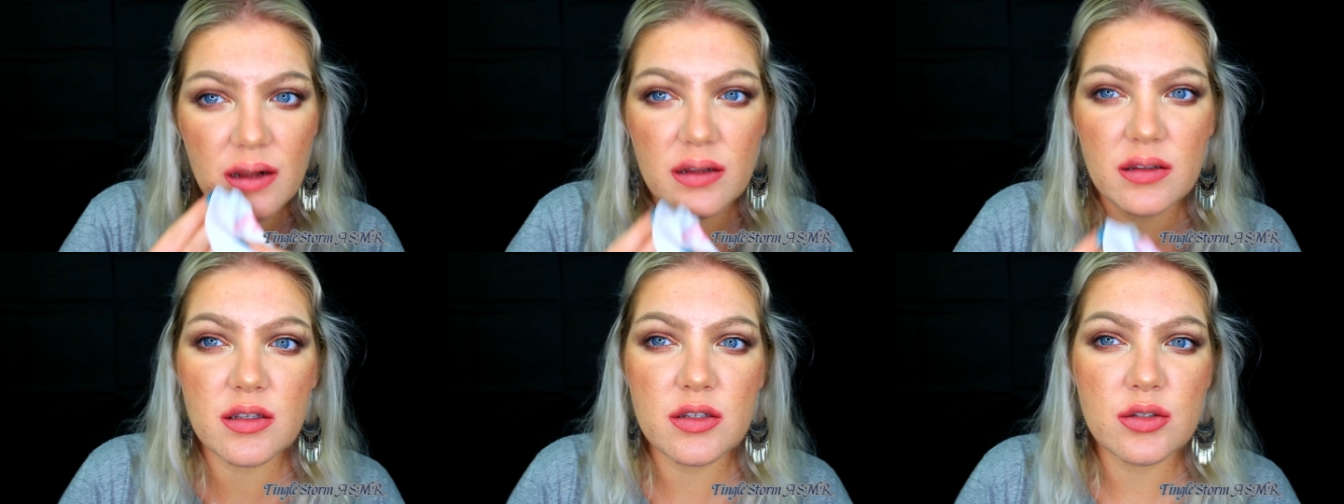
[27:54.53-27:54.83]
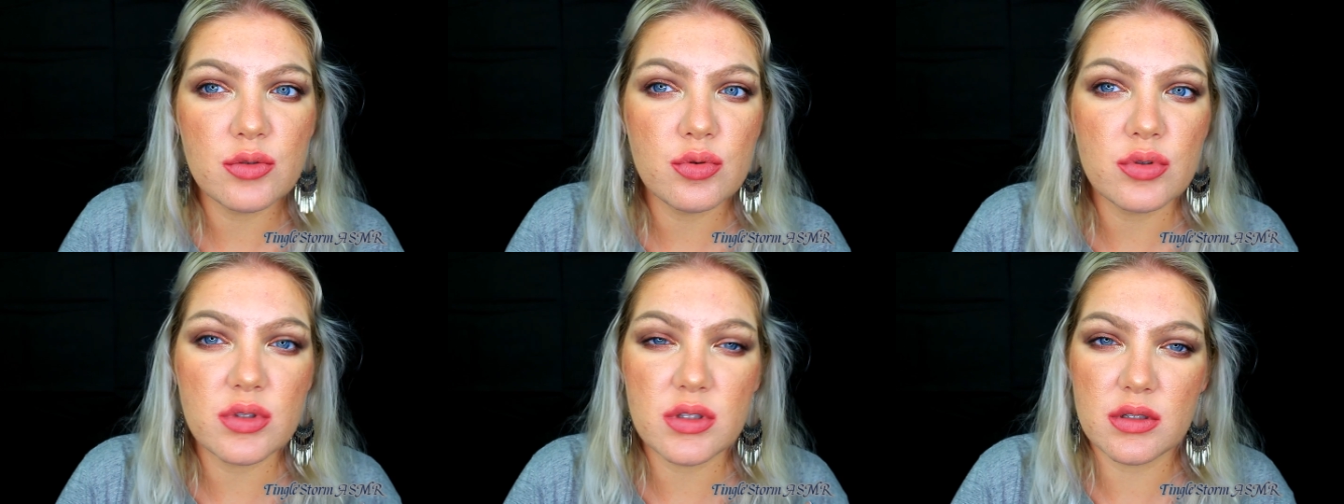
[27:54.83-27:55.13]

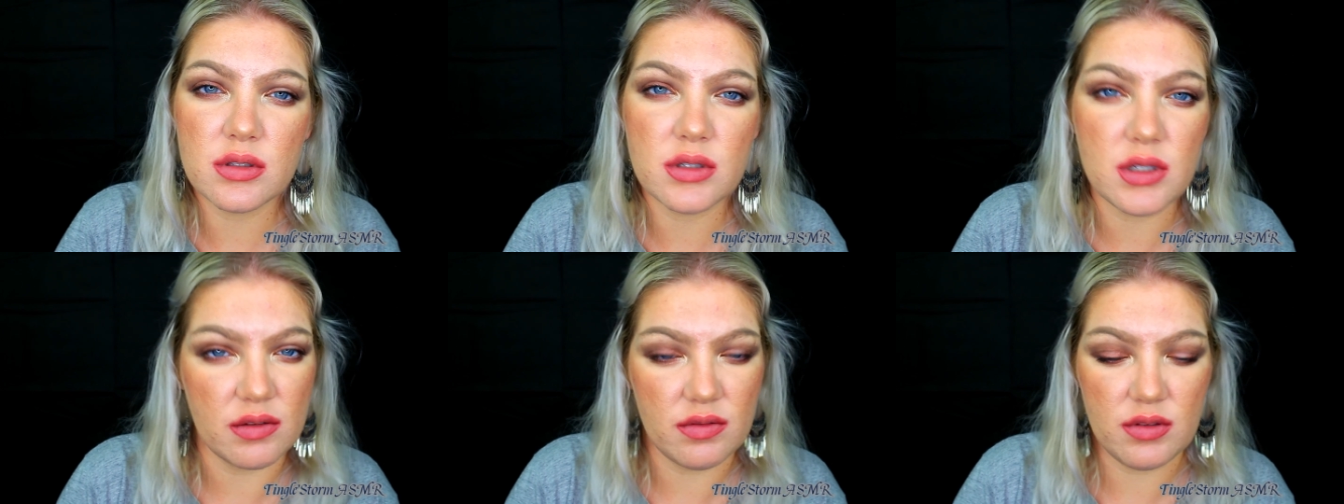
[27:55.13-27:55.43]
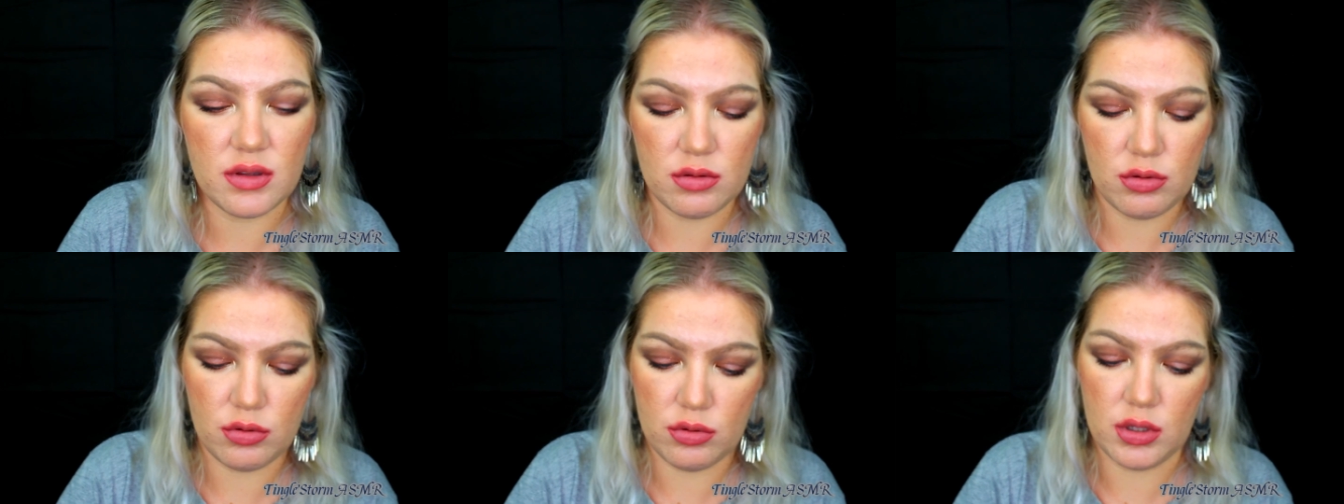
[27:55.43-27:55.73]
This wasn't
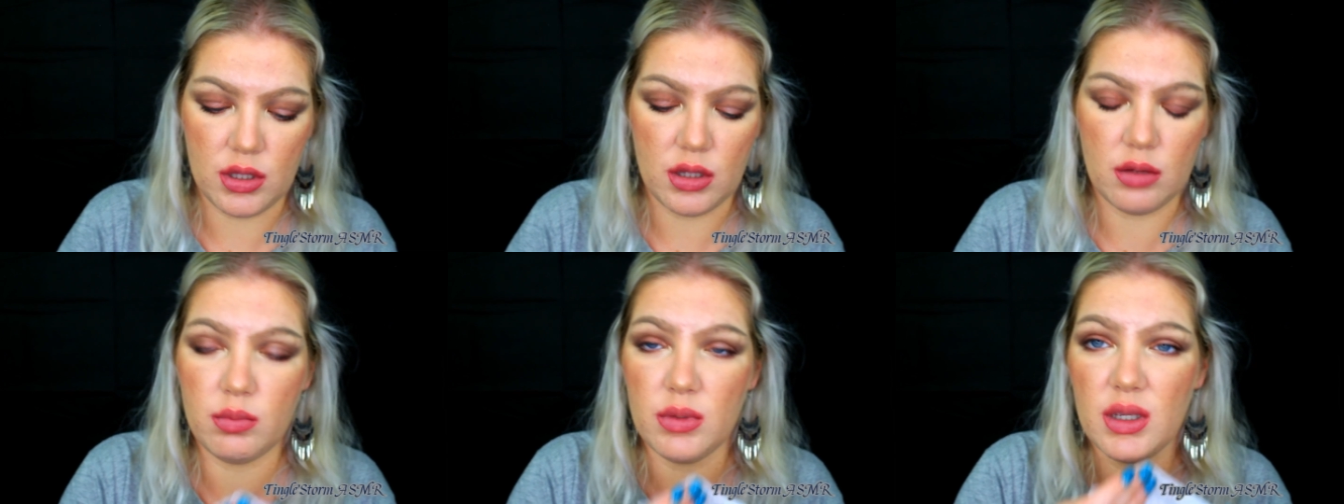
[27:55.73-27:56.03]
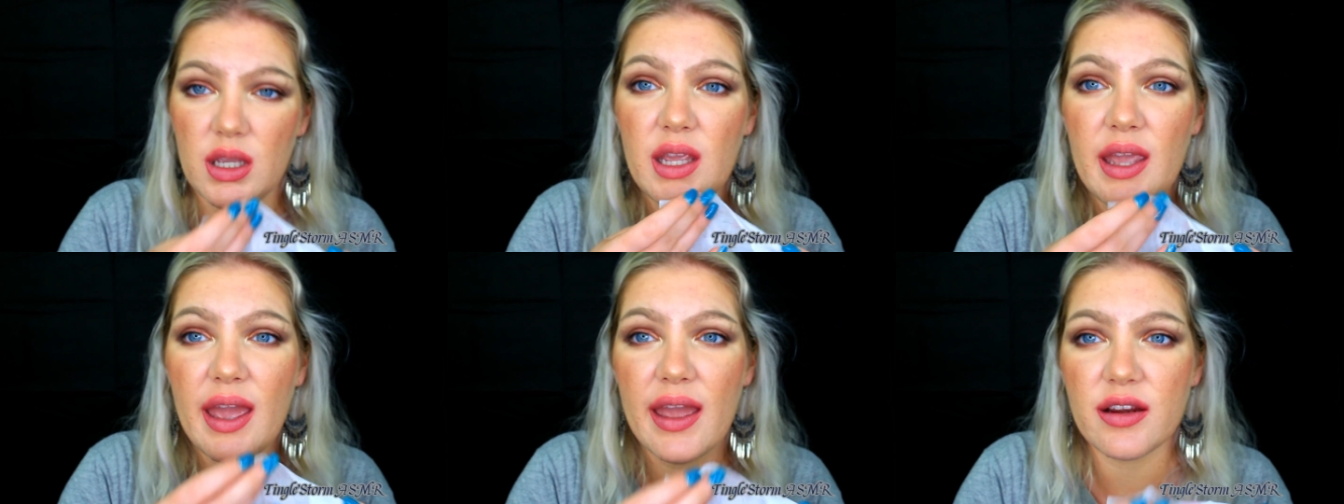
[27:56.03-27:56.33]
even the real
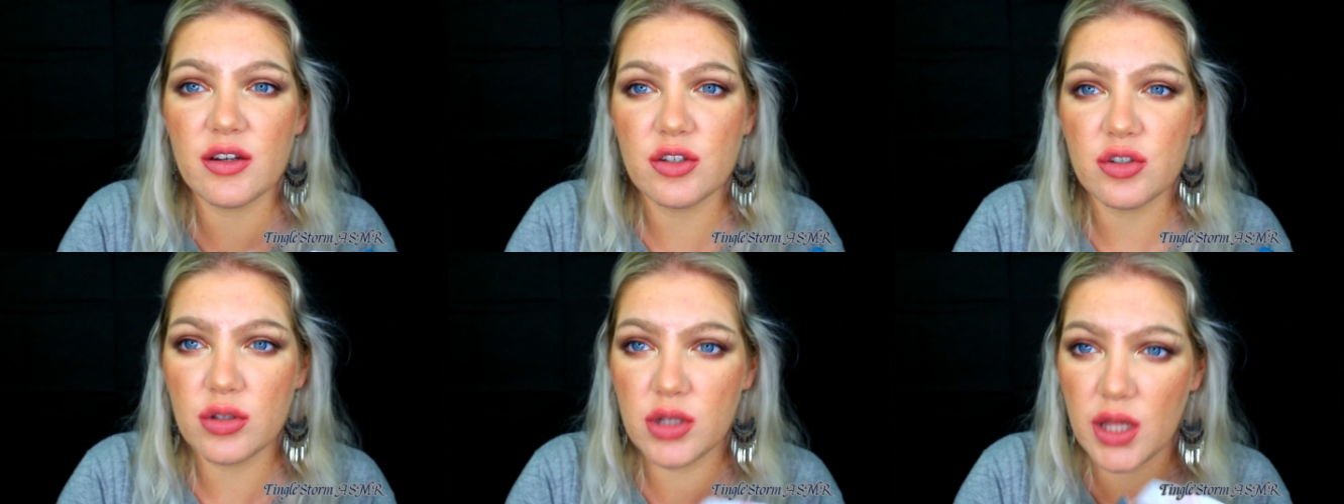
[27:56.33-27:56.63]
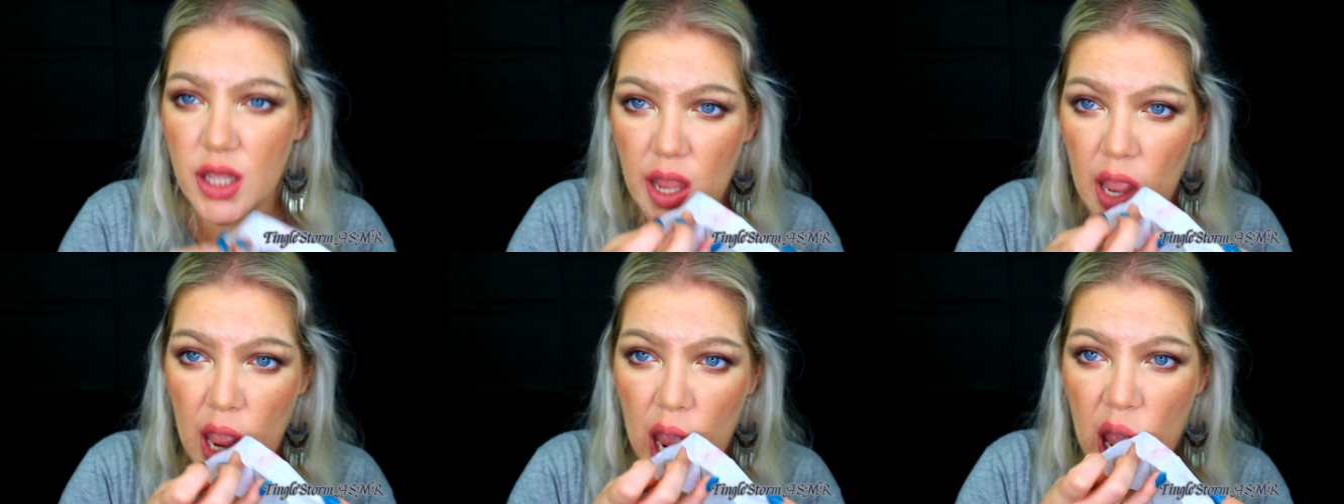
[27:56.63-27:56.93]
me,
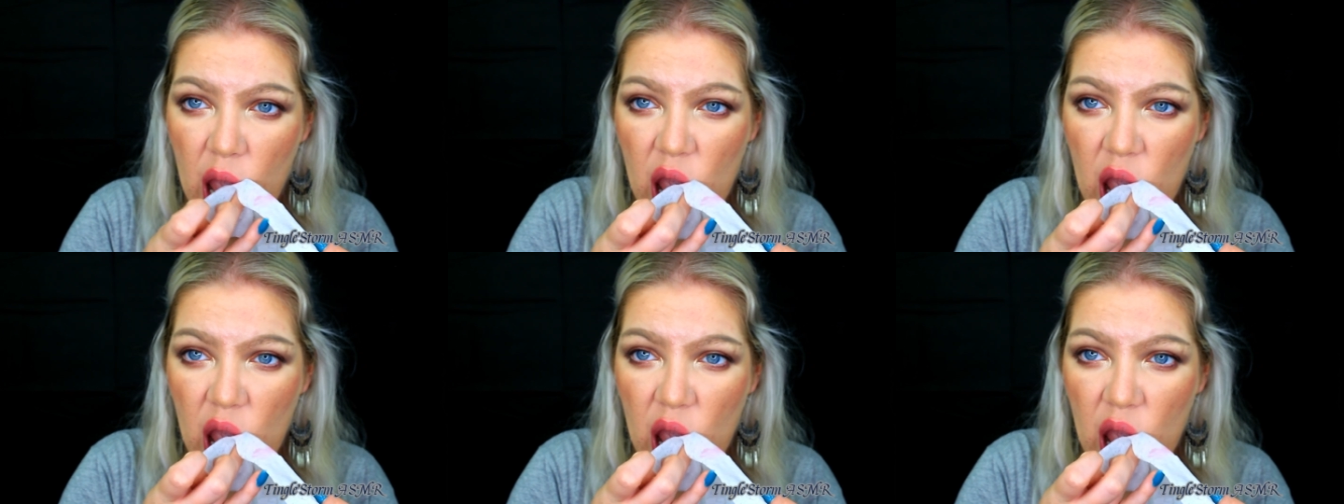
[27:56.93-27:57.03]
actually.